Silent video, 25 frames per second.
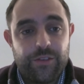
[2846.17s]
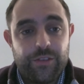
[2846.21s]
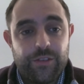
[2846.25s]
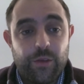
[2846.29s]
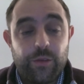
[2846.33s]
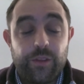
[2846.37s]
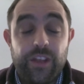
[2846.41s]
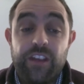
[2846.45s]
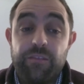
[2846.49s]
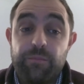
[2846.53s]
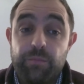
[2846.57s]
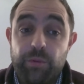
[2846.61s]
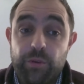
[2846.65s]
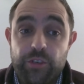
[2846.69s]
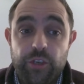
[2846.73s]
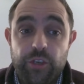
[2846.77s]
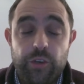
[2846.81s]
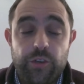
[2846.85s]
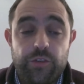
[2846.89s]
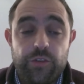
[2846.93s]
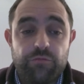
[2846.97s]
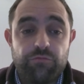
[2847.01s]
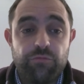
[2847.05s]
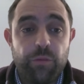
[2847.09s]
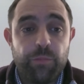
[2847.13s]
So they've
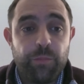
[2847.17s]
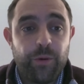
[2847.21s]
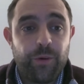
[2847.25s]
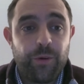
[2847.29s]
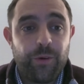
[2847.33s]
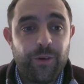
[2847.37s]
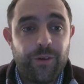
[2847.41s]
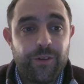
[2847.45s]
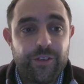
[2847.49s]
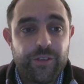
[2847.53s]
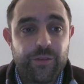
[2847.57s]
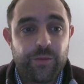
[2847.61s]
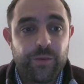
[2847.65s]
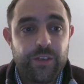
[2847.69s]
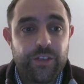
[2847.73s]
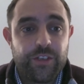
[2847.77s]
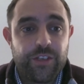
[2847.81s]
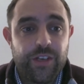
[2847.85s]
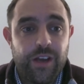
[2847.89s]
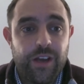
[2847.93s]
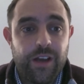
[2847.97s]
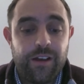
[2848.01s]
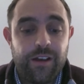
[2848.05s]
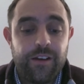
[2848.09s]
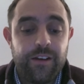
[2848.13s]
produced reports which
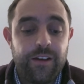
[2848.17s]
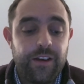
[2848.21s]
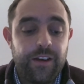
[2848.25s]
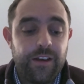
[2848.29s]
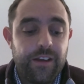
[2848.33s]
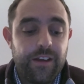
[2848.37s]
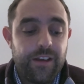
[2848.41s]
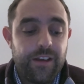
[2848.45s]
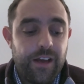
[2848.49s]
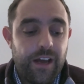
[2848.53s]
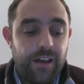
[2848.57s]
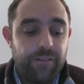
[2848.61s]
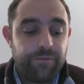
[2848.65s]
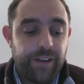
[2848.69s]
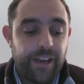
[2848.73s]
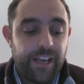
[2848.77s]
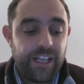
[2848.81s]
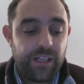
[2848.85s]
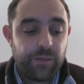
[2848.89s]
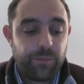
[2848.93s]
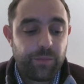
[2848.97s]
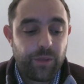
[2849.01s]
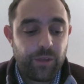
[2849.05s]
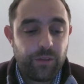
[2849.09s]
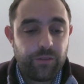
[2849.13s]
are
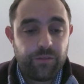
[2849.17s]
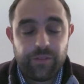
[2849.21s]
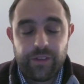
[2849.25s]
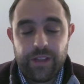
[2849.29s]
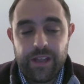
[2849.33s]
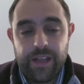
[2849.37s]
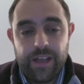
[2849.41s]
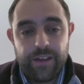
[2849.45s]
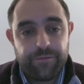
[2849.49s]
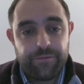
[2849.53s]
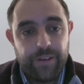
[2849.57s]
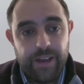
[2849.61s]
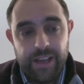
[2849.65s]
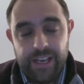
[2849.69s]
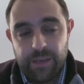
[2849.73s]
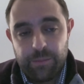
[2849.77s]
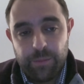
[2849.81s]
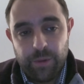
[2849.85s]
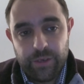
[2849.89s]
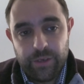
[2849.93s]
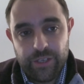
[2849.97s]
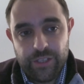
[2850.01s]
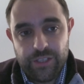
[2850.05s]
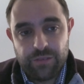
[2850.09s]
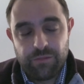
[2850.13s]
available for
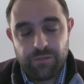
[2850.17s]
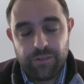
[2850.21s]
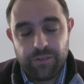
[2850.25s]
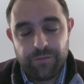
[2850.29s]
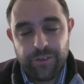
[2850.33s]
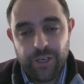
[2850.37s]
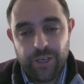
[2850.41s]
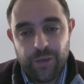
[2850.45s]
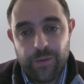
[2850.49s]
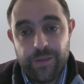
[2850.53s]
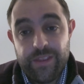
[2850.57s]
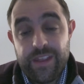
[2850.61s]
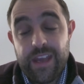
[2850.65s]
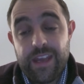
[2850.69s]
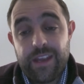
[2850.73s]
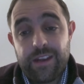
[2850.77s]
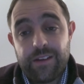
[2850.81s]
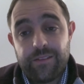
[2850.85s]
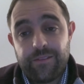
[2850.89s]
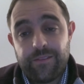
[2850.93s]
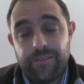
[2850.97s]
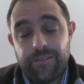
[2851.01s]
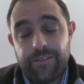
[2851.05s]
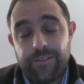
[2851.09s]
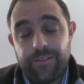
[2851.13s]
anybody to review, and
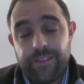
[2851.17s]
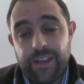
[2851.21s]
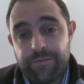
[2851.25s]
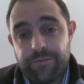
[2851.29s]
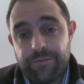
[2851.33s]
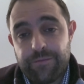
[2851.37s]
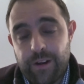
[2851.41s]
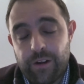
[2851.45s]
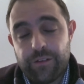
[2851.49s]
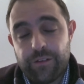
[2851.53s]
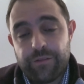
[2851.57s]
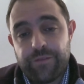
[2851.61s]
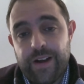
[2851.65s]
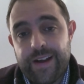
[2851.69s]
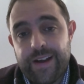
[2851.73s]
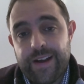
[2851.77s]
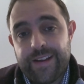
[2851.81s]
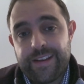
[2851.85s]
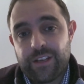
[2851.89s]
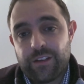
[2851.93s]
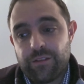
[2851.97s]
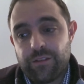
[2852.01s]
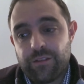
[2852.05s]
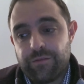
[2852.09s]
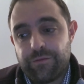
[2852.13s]
they
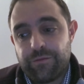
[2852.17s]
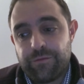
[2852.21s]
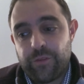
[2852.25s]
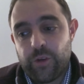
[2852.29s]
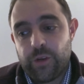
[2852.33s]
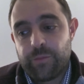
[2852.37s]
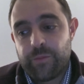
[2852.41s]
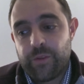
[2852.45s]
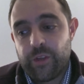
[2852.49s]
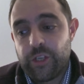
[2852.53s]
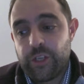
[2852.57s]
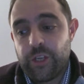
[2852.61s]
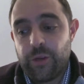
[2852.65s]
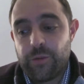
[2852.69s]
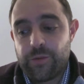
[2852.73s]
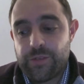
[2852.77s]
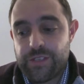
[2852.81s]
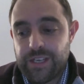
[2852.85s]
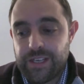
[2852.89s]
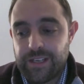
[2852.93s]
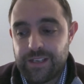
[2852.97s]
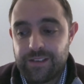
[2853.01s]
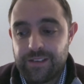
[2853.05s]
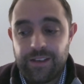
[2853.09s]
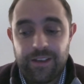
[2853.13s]
verified and confirmed that
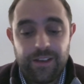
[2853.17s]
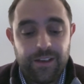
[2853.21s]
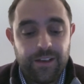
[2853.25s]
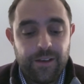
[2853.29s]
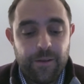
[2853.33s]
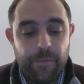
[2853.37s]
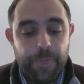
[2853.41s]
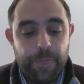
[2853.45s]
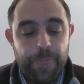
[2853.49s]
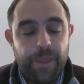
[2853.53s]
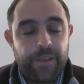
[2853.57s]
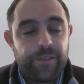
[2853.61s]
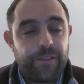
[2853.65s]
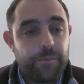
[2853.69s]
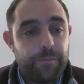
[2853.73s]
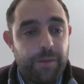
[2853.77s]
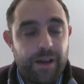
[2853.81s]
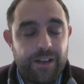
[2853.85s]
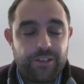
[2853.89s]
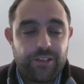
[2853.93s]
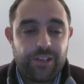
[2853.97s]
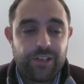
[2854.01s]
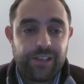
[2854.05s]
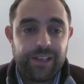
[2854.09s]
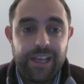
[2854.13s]
using the
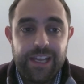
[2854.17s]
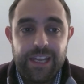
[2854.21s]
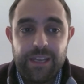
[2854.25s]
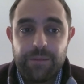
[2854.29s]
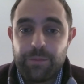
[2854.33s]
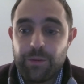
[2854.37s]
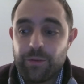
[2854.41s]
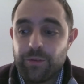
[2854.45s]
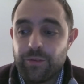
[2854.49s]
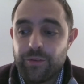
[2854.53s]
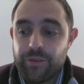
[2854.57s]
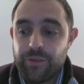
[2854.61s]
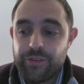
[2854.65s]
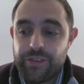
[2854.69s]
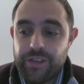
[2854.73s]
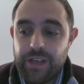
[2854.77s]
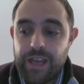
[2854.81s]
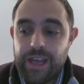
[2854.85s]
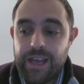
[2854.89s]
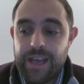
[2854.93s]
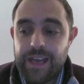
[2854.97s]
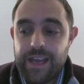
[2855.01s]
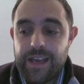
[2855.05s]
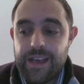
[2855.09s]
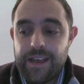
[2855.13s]
matcher labels
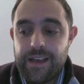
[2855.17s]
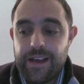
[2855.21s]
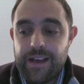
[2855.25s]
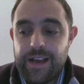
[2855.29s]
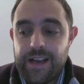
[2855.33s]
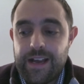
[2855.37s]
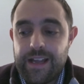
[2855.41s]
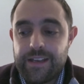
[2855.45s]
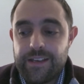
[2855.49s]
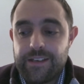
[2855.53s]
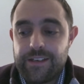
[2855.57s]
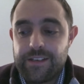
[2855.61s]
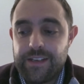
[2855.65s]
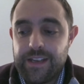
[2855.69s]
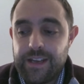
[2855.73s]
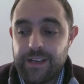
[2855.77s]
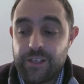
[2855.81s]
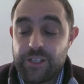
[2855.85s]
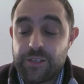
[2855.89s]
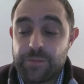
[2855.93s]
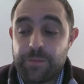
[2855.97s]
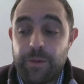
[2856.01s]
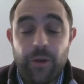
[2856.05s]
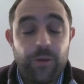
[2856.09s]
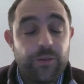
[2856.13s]
and
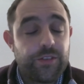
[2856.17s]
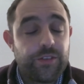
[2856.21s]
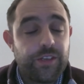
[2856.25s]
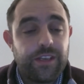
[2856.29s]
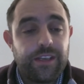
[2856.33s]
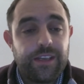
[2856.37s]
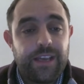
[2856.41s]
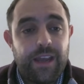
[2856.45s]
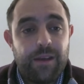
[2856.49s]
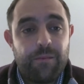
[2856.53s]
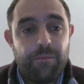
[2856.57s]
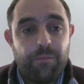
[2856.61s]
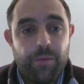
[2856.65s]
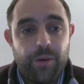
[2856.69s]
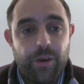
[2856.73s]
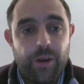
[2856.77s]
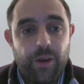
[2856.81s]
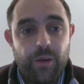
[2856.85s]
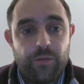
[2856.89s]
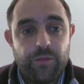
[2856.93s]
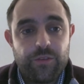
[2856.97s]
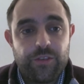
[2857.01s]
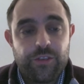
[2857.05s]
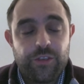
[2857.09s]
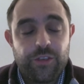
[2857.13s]
exposing
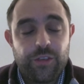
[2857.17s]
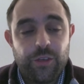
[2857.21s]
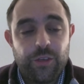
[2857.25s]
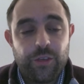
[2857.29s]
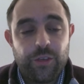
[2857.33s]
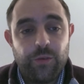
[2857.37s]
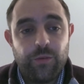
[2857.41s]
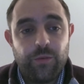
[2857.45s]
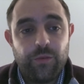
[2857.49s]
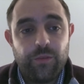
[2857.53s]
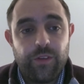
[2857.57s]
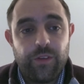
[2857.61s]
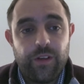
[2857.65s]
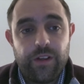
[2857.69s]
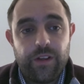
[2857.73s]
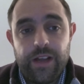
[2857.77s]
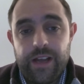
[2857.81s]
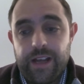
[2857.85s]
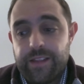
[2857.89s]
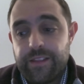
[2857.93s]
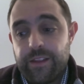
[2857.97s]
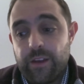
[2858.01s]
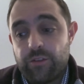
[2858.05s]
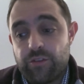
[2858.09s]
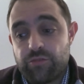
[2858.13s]
embryos to
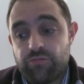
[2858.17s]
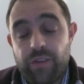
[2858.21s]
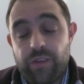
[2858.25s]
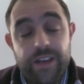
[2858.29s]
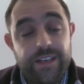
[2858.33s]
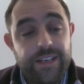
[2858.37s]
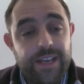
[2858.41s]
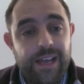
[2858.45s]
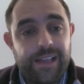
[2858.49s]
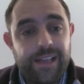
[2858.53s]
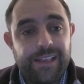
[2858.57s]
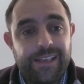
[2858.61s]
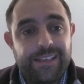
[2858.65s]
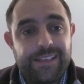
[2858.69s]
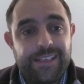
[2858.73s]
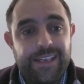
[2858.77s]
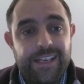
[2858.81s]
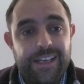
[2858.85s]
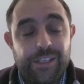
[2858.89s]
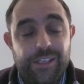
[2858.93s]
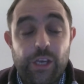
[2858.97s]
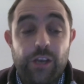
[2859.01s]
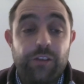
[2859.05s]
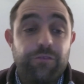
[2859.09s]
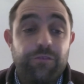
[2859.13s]
those red
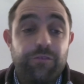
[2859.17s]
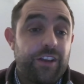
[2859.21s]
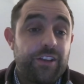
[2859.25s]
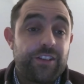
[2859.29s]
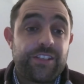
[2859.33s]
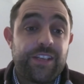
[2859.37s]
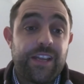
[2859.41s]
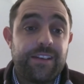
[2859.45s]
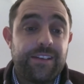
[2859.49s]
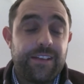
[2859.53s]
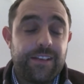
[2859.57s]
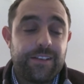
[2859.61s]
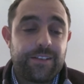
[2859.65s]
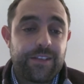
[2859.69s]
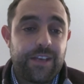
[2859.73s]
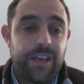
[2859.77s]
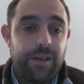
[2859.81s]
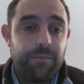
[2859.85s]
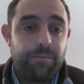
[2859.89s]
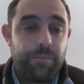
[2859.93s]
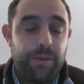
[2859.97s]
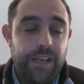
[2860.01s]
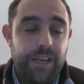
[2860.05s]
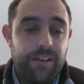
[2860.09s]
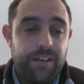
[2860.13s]
LEDs over extended
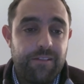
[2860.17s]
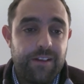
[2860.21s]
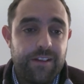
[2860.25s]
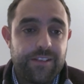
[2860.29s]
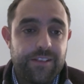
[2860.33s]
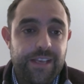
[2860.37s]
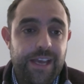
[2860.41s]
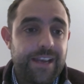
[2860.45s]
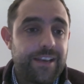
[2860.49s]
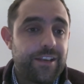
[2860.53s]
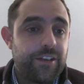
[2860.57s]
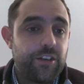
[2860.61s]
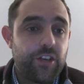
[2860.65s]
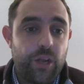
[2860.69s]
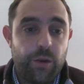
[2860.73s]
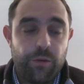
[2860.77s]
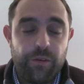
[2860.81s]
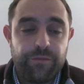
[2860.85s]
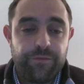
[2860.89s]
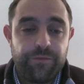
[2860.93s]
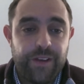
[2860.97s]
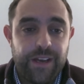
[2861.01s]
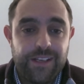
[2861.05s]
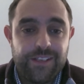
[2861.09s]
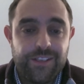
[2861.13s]
time periods had no
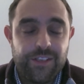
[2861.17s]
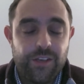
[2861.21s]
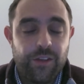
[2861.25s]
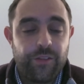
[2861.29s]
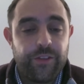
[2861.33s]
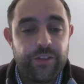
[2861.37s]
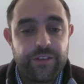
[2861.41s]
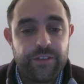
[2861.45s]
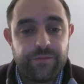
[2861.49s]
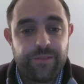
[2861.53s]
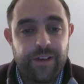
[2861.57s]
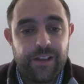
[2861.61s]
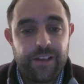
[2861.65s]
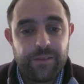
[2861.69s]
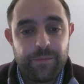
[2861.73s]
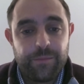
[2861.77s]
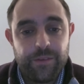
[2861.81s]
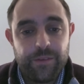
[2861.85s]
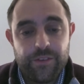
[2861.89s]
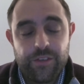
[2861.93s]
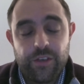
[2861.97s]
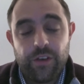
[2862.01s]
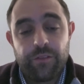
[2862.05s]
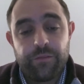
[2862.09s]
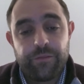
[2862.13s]
effect on the
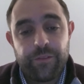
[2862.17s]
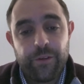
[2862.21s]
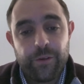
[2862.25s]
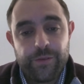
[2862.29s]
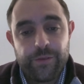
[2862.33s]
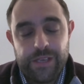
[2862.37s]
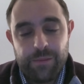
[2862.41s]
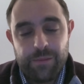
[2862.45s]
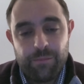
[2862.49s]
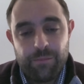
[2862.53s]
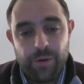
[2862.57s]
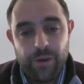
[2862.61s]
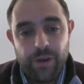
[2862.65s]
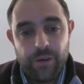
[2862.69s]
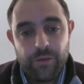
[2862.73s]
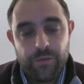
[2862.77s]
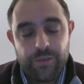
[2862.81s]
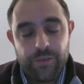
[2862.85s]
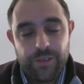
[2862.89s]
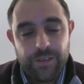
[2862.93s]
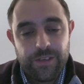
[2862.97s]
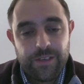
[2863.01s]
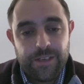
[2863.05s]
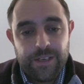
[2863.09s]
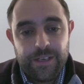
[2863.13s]
development of those
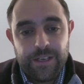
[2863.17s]
embryos.